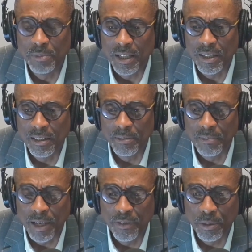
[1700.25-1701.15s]
I
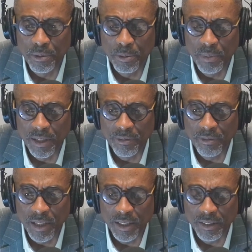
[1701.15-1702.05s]
um, I know I'm going to be in
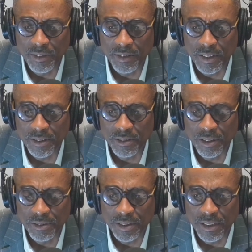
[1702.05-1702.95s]
Vegas. I just
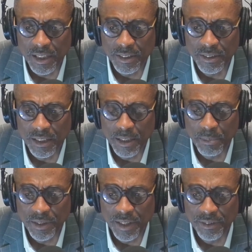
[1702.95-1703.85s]
talked to the guy today,
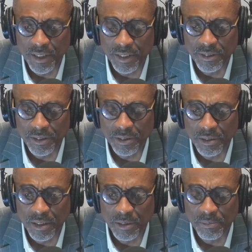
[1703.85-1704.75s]
but that's not
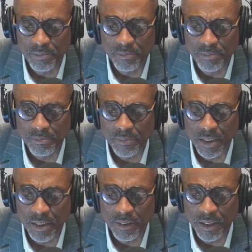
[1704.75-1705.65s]
until um,
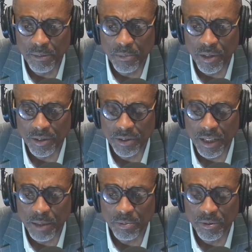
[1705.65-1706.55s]
I think March,
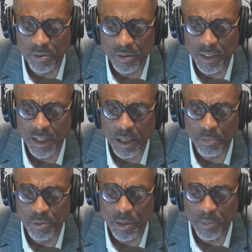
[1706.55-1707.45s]
April. I think mm-hmm.
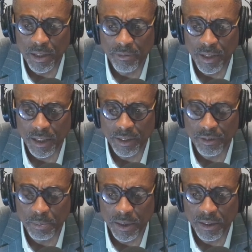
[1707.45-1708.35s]
April I'll be in
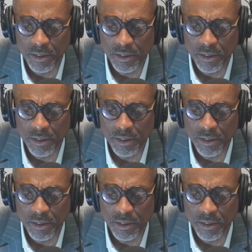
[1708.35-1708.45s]
Vegas speaking.